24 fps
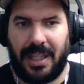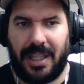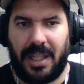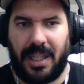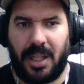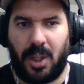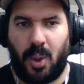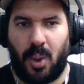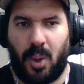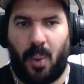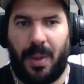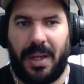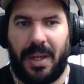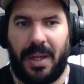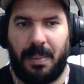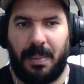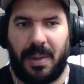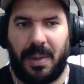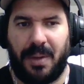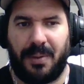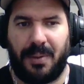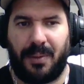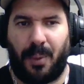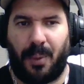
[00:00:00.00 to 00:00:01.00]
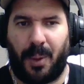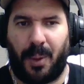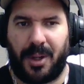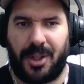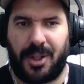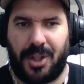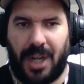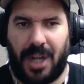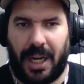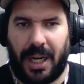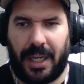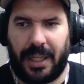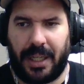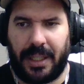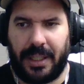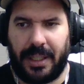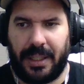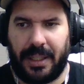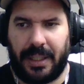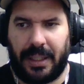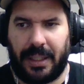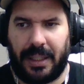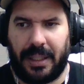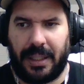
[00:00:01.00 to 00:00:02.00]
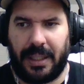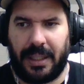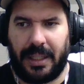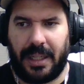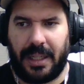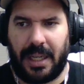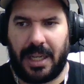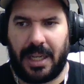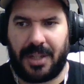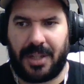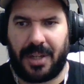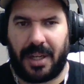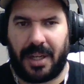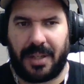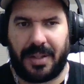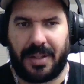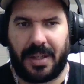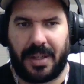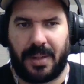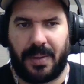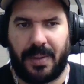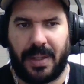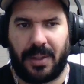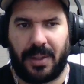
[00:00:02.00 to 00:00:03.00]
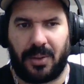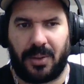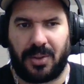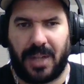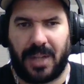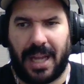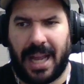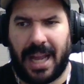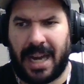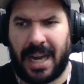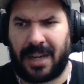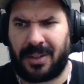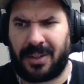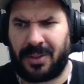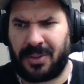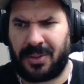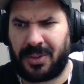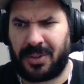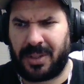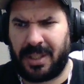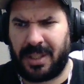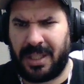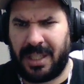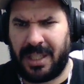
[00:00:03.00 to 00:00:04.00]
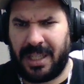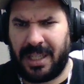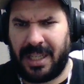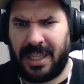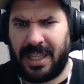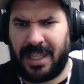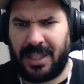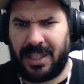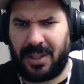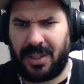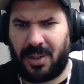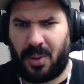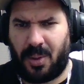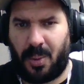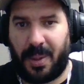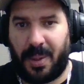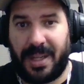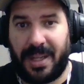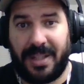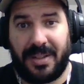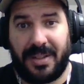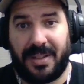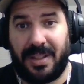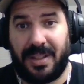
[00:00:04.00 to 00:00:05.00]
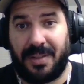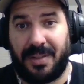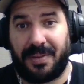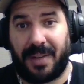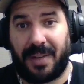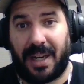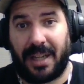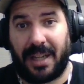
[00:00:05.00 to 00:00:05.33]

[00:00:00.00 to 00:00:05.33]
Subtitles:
queen b4 check, trying to take away those diagonals, queen c5.